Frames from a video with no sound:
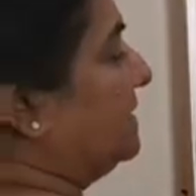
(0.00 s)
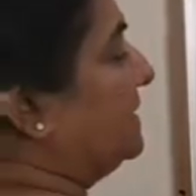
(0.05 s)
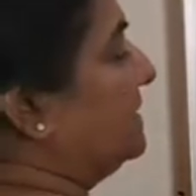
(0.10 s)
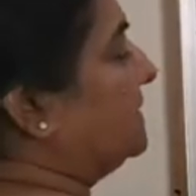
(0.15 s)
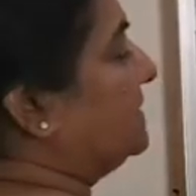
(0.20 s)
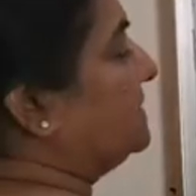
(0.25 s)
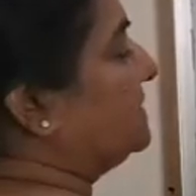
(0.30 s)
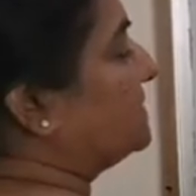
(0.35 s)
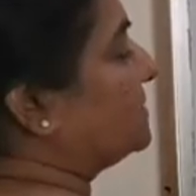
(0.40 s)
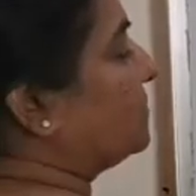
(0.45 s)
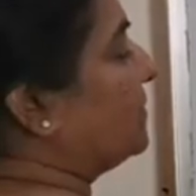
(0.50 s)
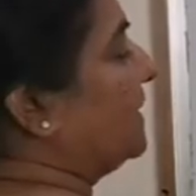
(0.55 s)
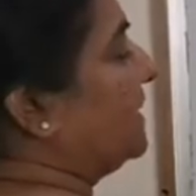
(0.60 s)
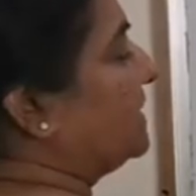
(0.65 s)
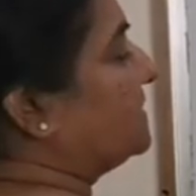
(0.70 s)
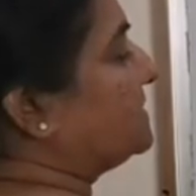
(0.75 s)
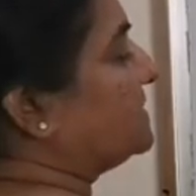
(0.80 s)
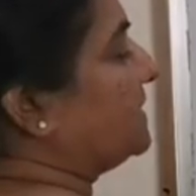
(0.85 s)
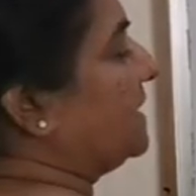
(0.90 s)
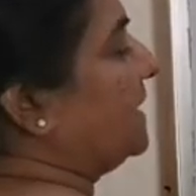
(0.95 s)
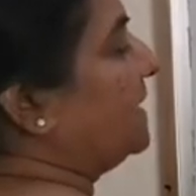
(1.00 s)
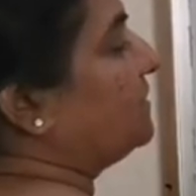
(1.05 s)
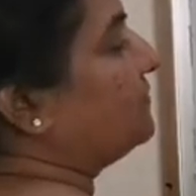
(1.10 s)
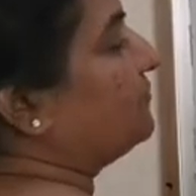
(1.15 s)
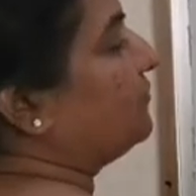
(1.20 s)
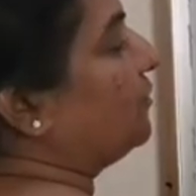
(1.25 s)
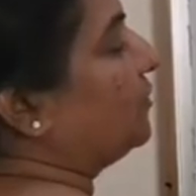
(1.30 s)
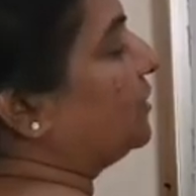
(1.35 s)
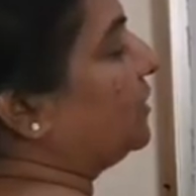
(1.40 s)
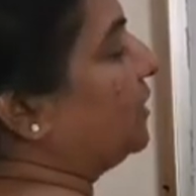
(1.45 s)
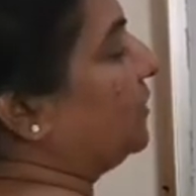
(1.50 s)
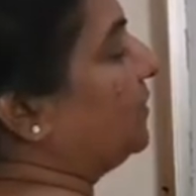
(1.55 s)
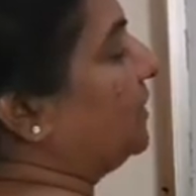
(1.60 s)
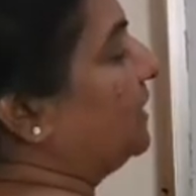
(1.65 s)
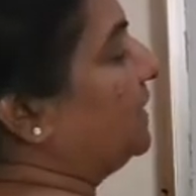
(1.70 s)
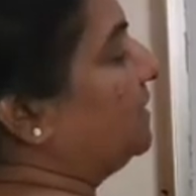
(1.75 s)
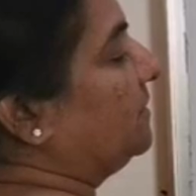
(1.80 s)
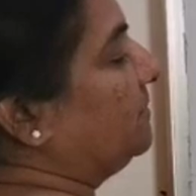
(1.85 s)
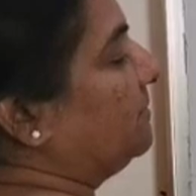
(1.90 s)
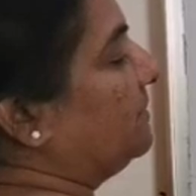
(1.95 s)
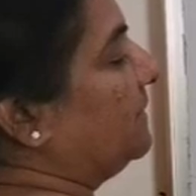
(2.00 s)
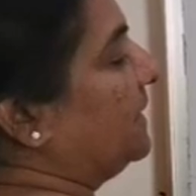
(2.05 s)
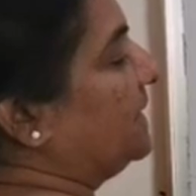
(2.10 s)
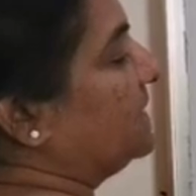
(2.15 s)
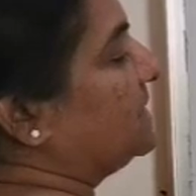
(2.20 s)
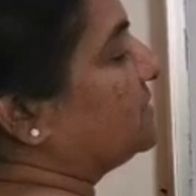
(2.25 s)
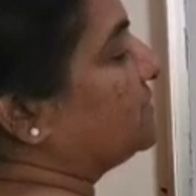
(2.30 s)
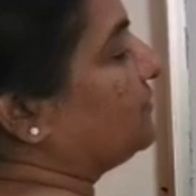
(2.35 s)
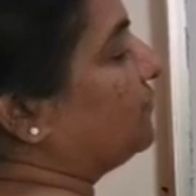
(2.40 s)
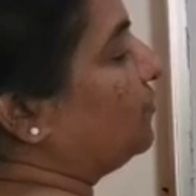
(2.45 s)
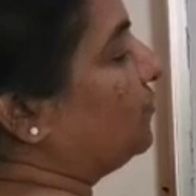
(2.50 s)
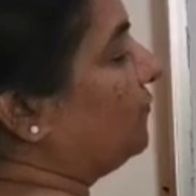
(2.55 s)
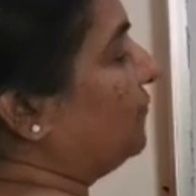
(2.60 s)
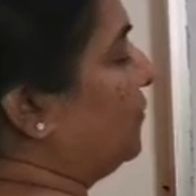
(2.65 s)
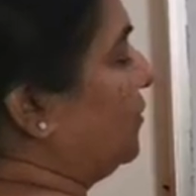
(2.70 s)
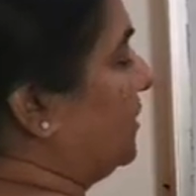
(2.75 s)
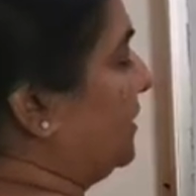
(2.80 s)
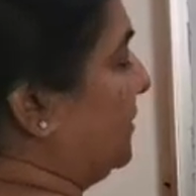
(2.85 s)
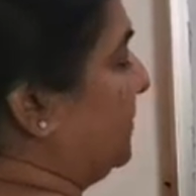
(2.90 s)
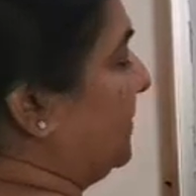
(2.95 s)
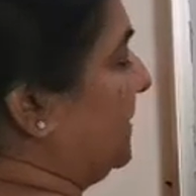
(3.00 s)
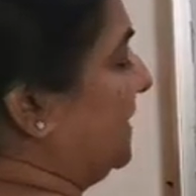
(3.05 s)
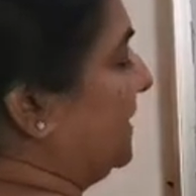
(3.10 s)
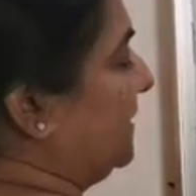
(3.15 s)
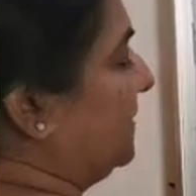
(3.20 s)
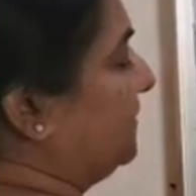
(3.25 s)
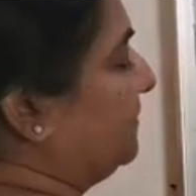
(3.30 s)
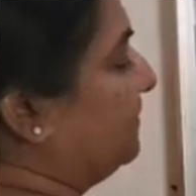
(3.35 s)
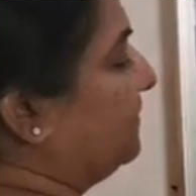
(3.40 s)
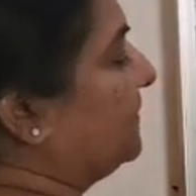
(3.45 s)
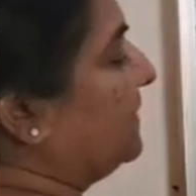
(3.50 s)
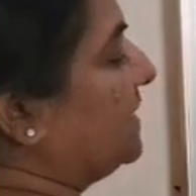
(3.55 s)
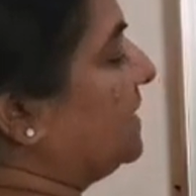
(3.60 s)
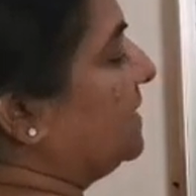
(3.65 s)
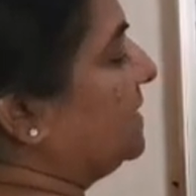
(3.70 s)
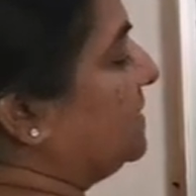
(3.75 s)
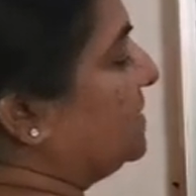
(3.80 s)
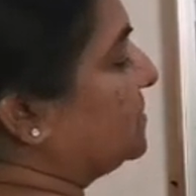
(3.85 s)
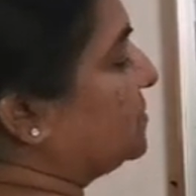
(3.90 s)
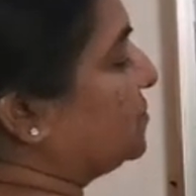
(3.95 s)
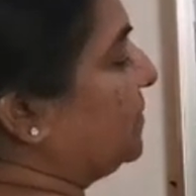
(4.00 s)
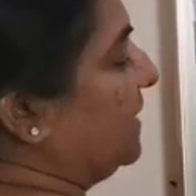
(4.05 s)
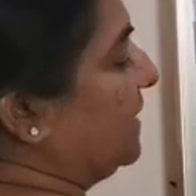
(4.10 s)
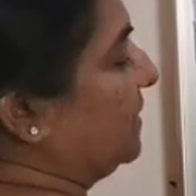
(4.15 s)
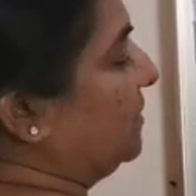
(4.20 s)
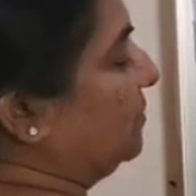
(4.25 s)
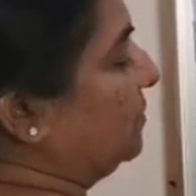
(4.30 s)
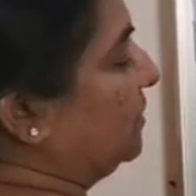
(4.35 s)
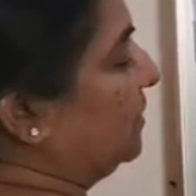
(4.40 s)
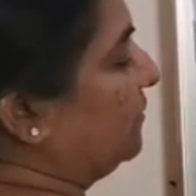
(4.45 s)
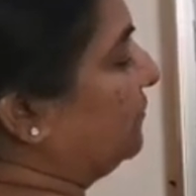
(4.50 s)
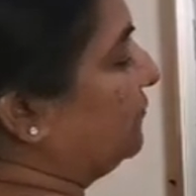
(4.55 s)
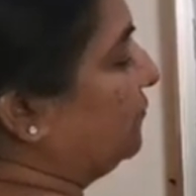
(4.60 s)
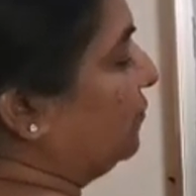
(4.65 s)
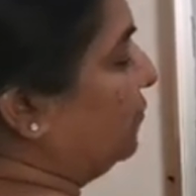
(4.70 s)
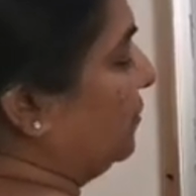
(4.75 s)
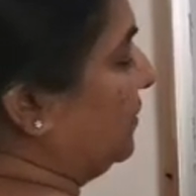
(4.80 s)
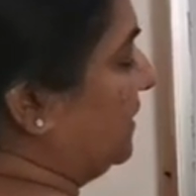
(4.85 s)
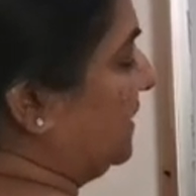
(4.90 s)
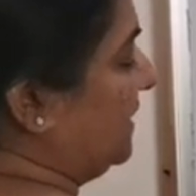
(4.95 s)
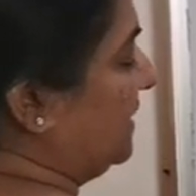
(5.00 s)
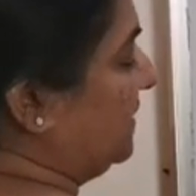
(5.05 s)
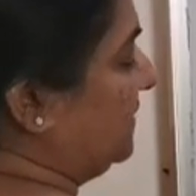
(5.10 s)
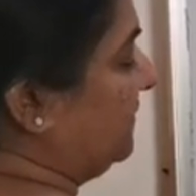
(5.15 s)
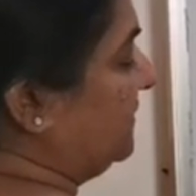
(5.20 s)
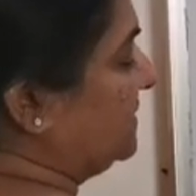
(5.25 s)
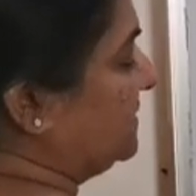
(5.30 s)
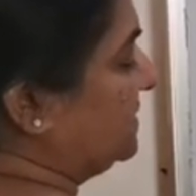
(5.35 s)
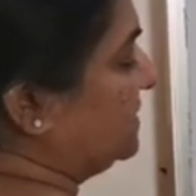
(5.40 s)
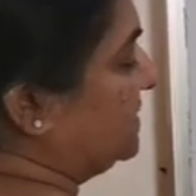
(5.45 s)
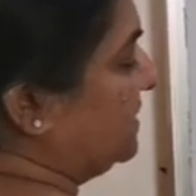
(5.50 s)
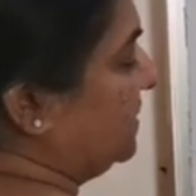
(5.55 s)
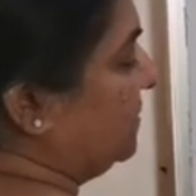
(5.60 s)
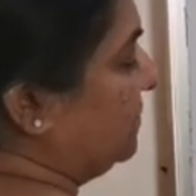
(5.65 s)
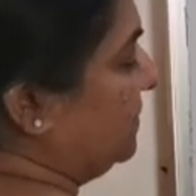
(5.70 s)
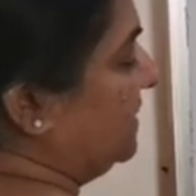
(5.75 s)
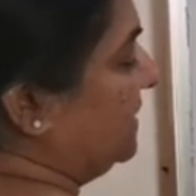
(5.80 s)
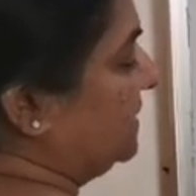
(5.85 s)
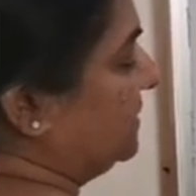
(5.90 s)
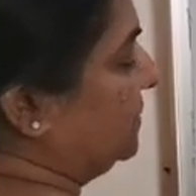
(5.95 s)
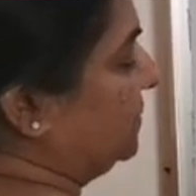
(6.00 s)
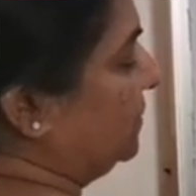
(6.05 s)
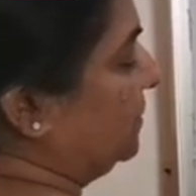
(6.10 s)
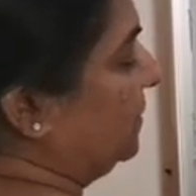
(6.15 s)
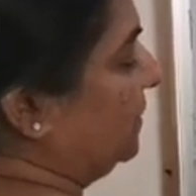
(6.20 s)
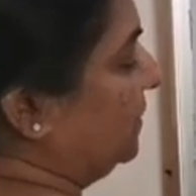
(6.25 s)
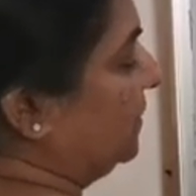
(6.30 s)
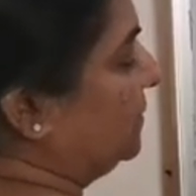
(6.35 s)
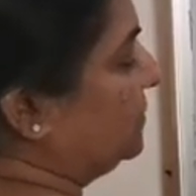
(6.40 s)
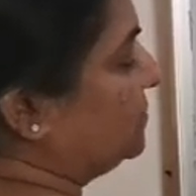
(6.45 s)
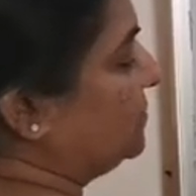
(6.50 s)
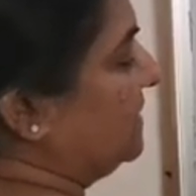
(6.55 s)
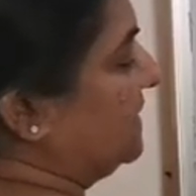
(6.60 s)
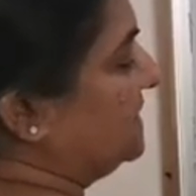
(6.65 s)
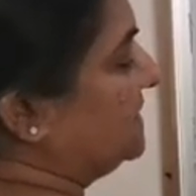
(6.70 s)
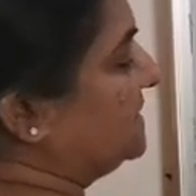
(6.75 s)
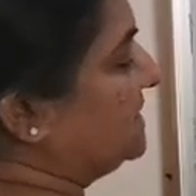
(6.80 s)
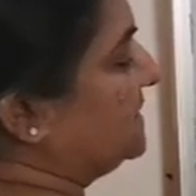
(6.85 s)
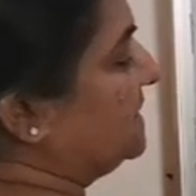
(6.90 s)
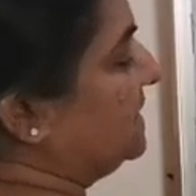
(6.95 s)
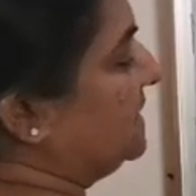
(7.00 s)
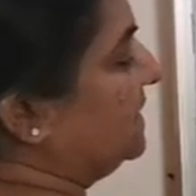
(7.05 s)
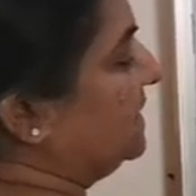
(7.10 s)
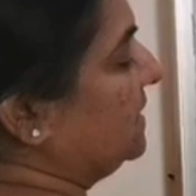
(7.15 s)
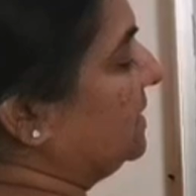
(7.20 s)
is square is 841 minus 441. Square root of 400, which is equal to 20